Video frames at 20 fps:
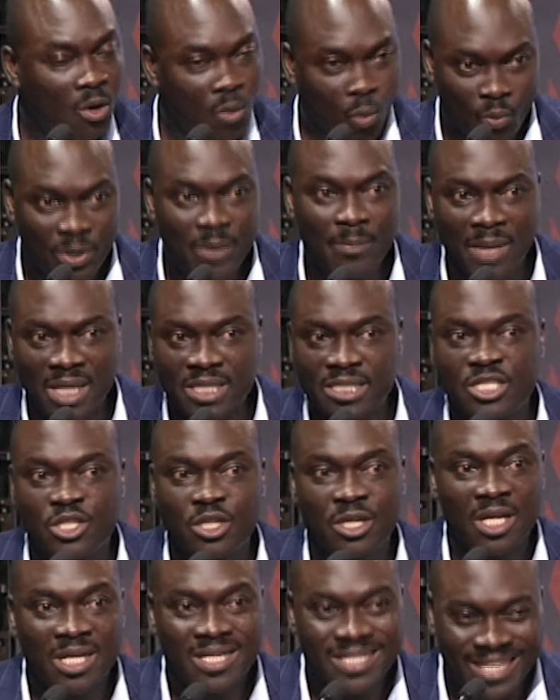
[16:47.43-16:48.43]
We
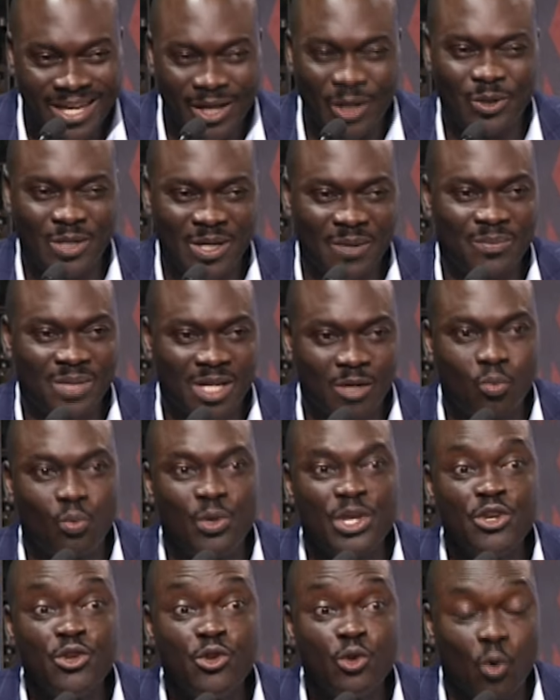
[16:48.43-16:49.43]
must tell them that
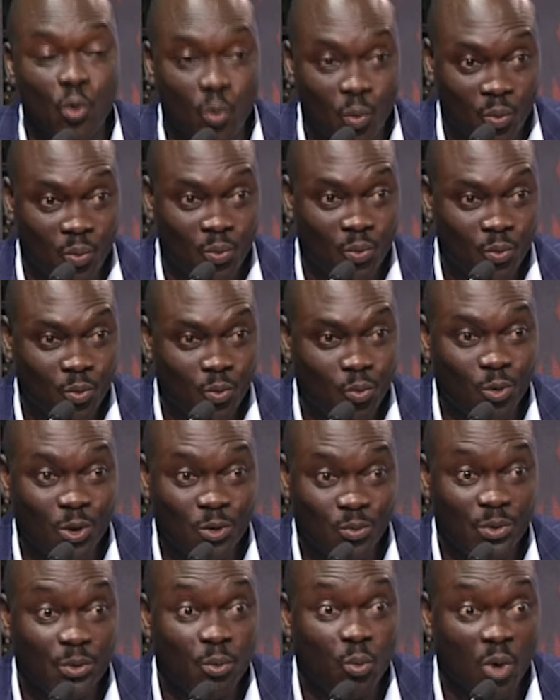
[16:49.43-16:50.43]
we know what
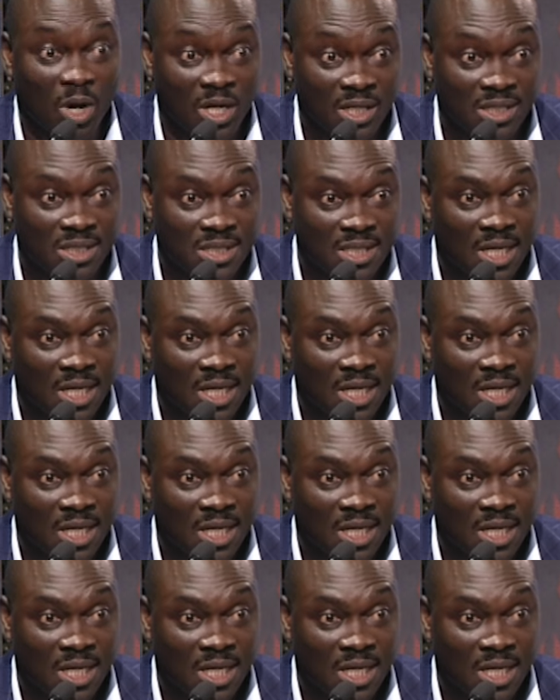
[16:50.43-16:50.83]
we want.